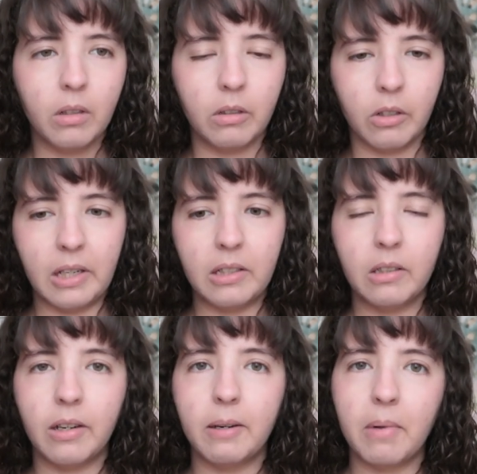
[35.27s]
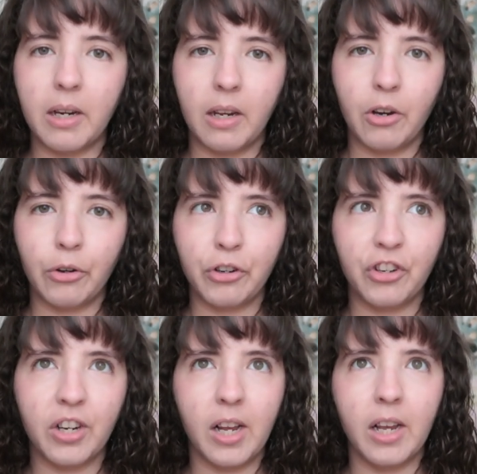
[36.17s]
So I started making
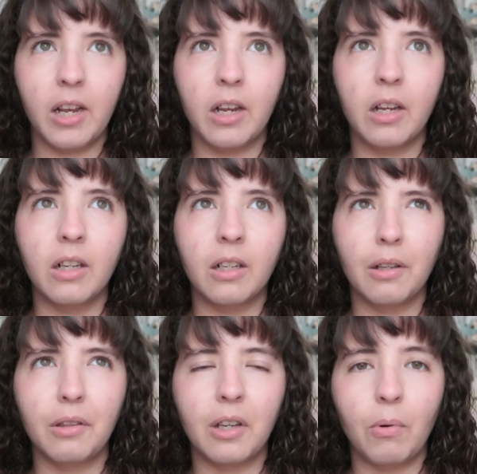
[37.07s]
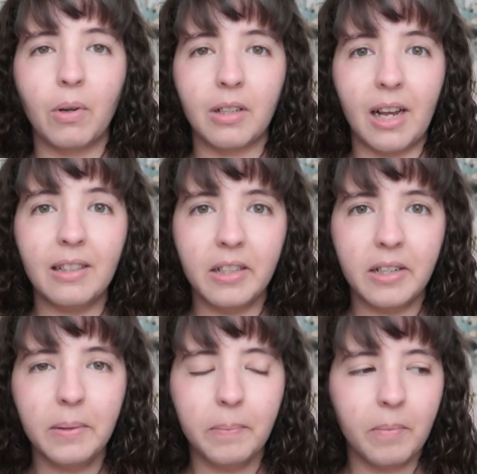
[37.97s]
crochet, I think it was last
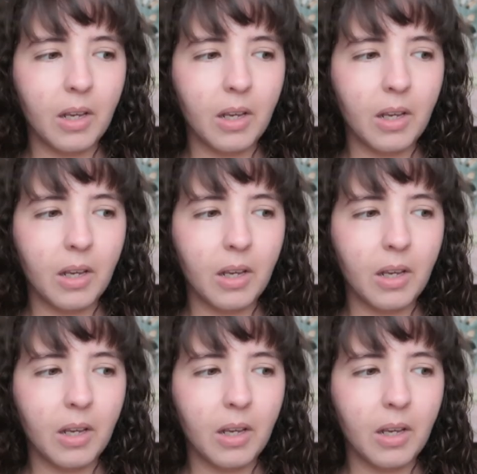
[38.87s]
year.